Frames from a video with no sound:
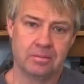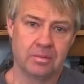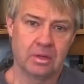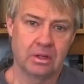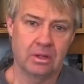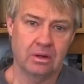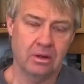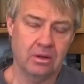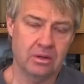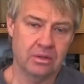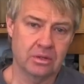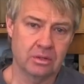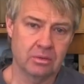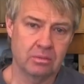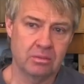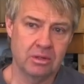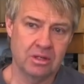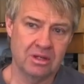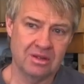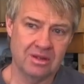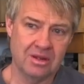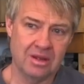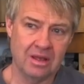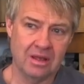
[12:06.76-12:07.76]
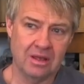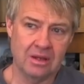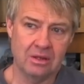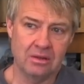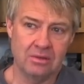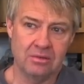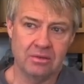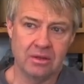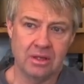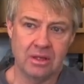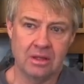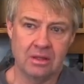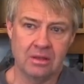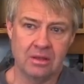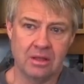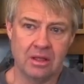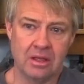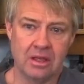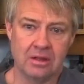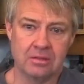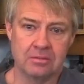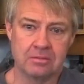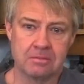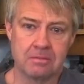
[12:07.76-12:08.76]
could also be a negative in
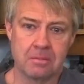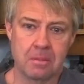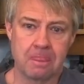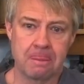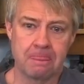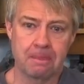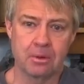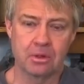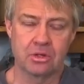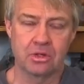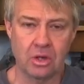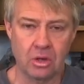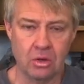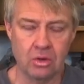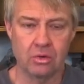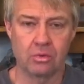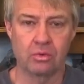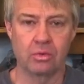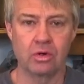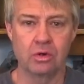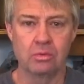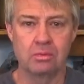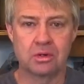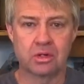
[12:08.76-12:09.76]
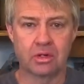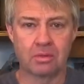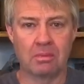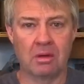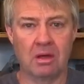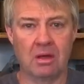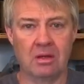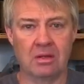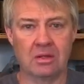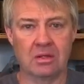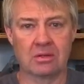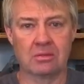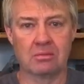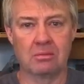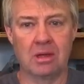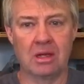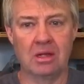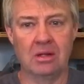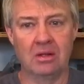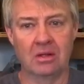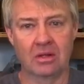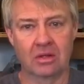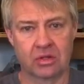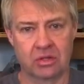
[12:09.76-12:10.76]
that your total room response may
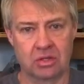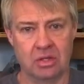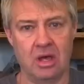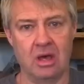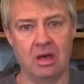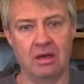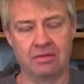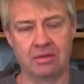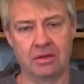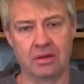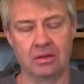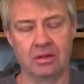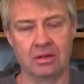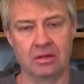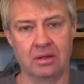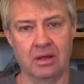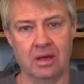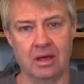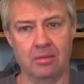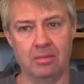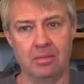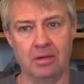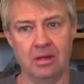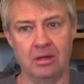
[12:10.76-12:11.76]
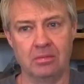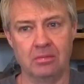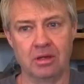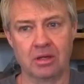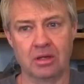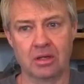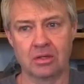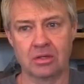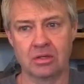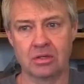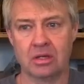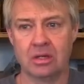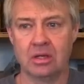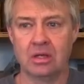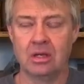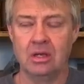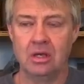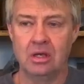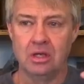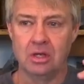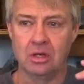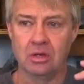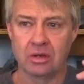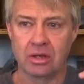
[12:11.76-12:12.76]
look soft on the top end because
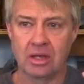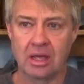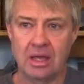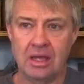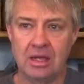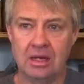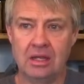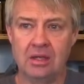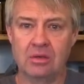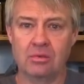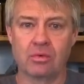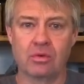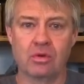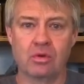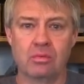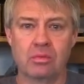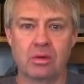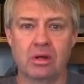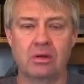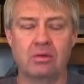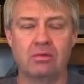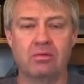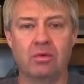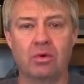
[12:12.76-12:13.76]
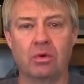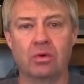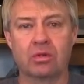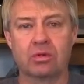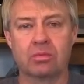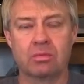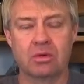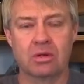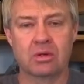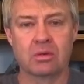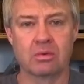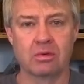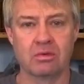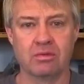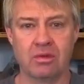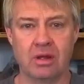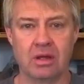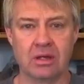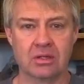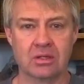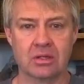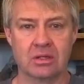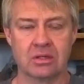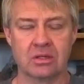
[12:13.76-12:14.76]
you're gaining room reinforcement or
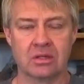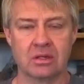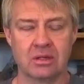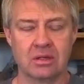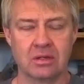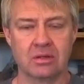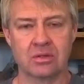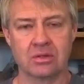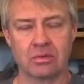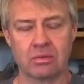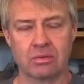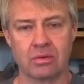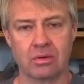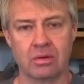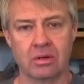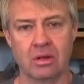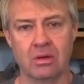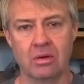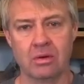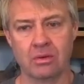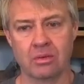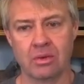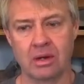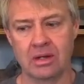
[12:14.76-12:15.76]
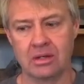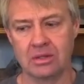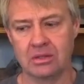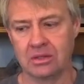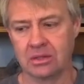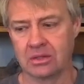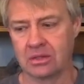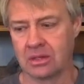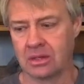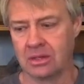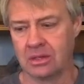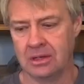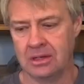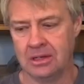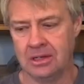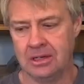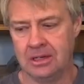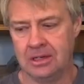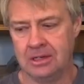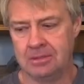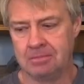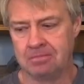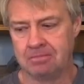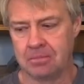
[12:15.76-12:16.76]
reflections in those lower ranges,
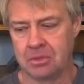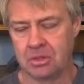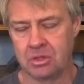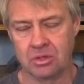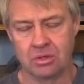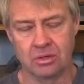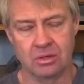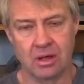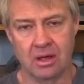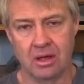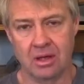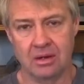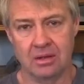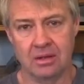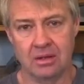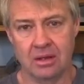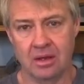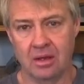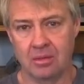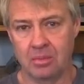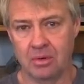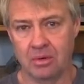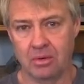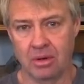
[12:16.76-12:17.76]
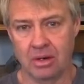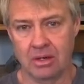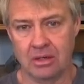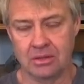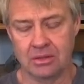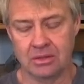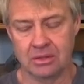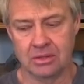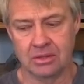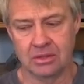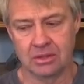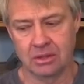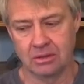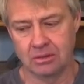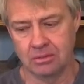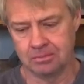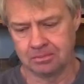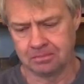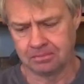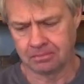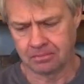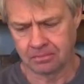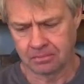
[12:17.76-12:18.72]
but you're not in the upper ranges. So,